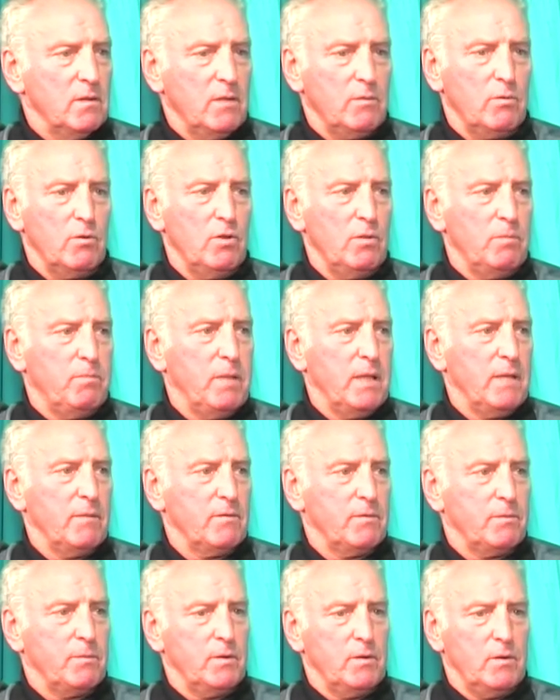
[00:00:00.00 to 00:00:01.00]
Like we're all
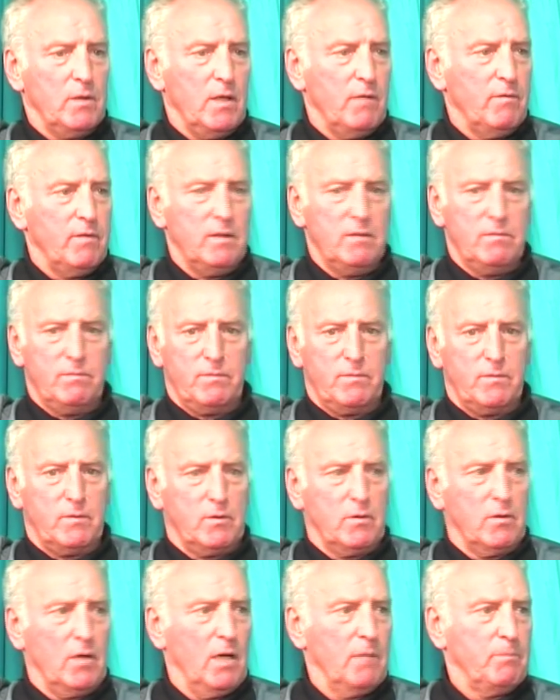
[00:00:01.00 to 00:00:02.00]
blaming, every
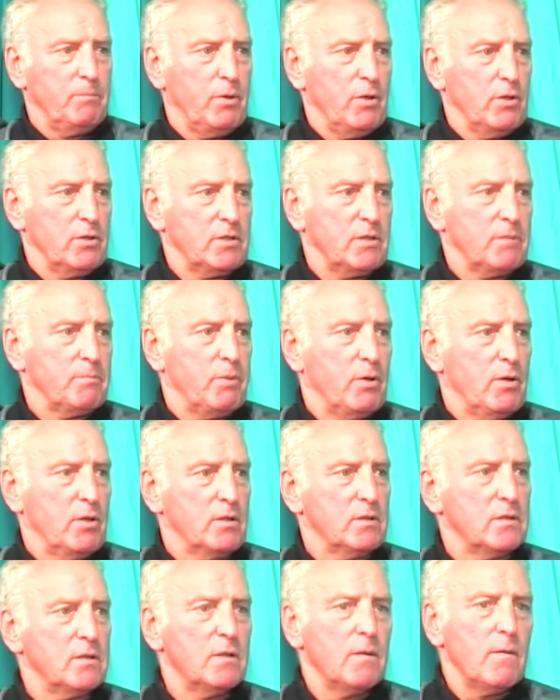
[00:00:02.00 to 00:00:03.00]
grandparents or
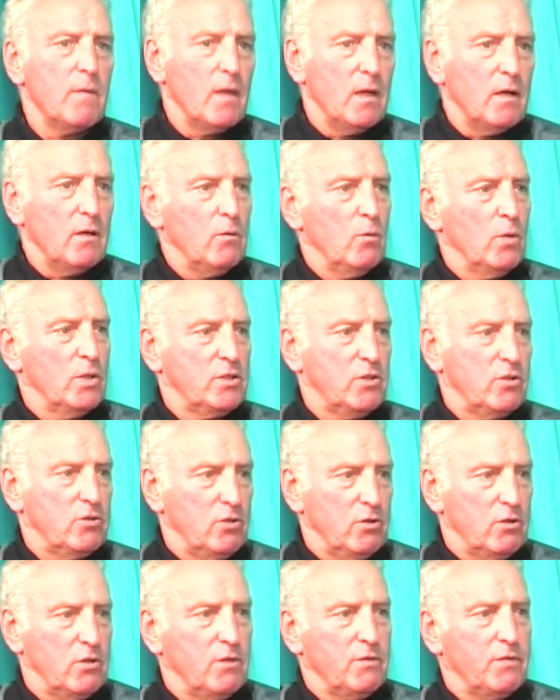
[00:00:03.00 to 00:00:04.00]
parents wants to
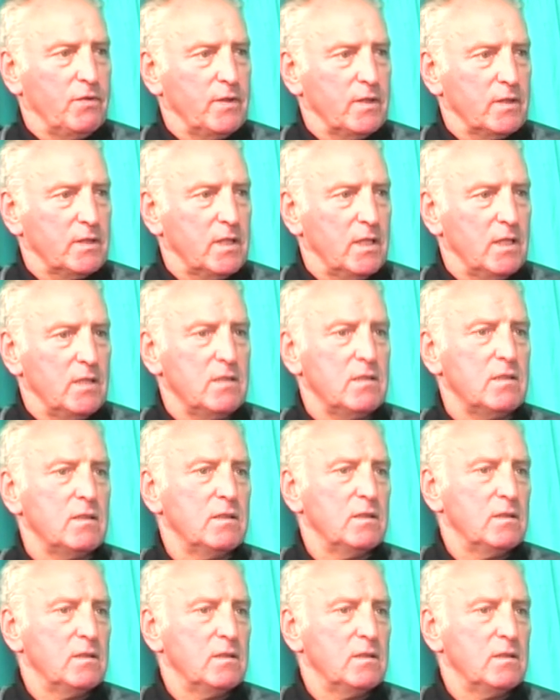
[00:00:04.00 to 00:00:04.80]
do good for their kids.